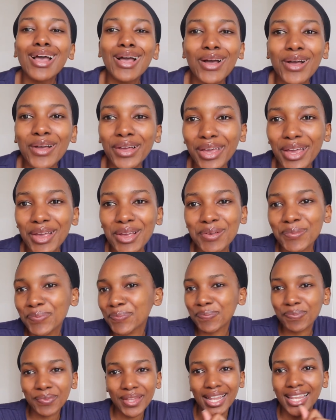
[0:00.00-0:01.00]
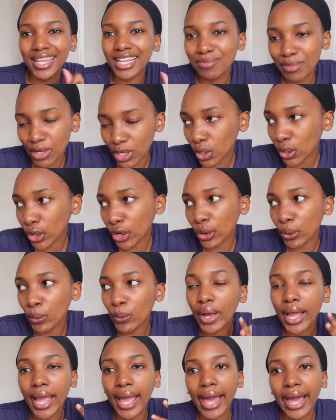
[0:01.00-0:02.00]
Okay, let me
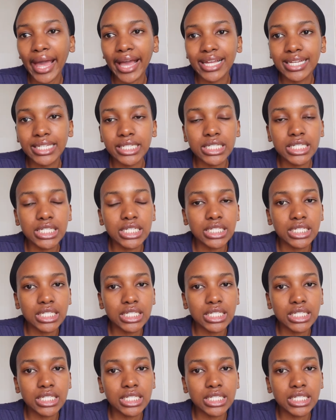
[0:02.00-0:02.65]
go and